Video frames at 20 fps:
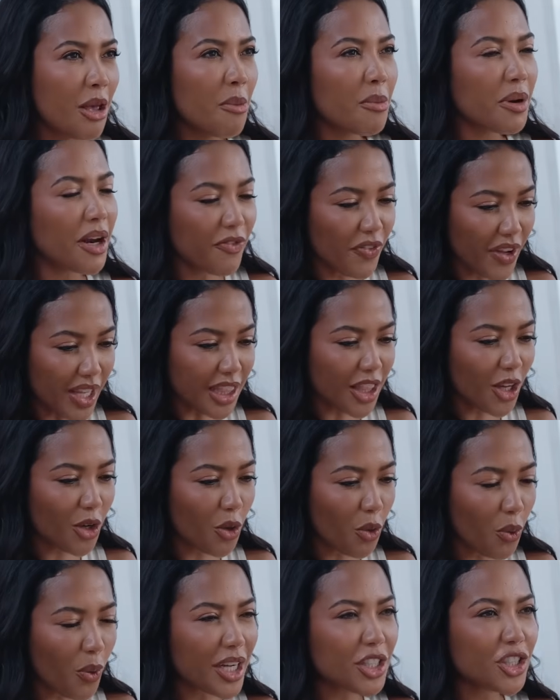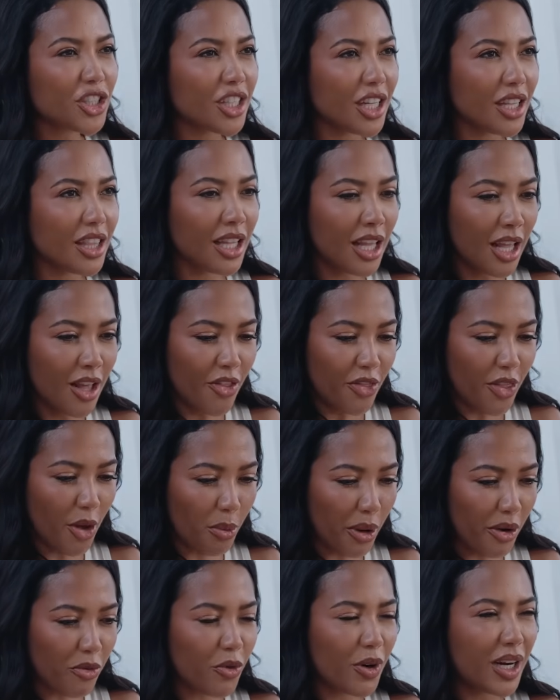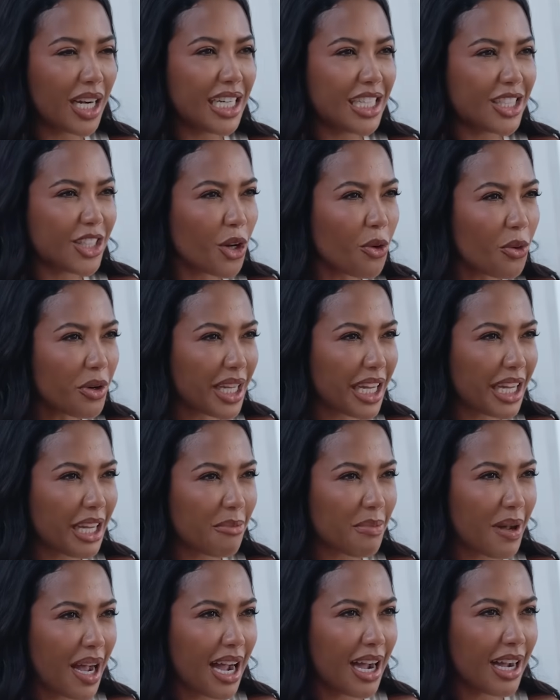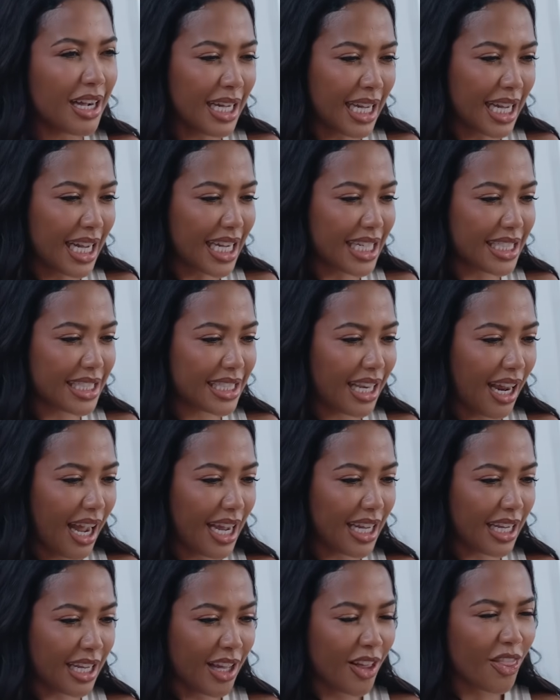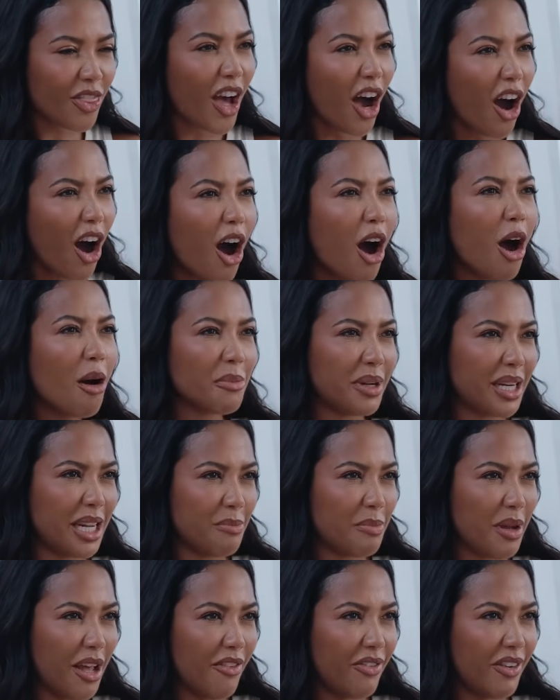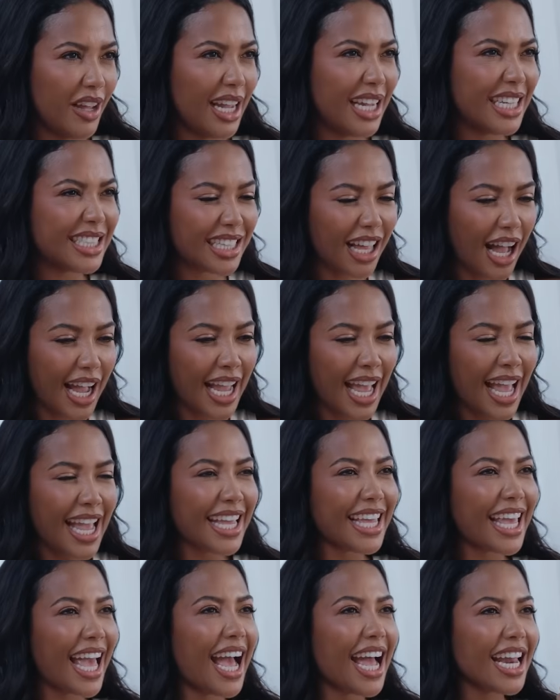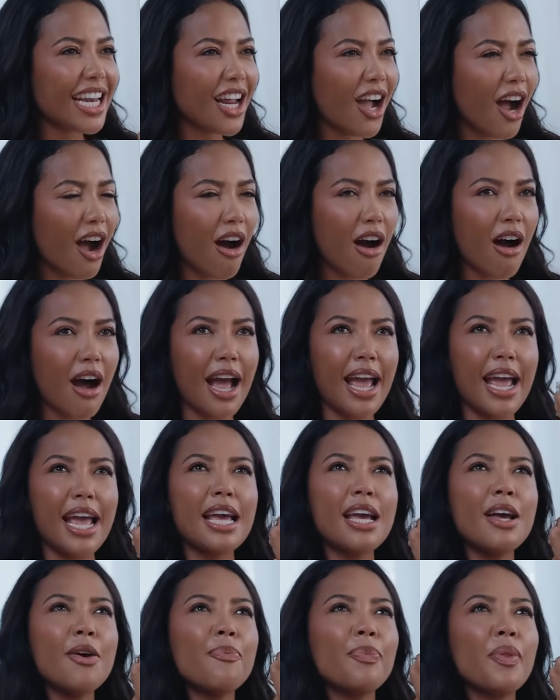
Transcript: But I think the question that we're really talking about is like the harmony bit of it. It's like, can I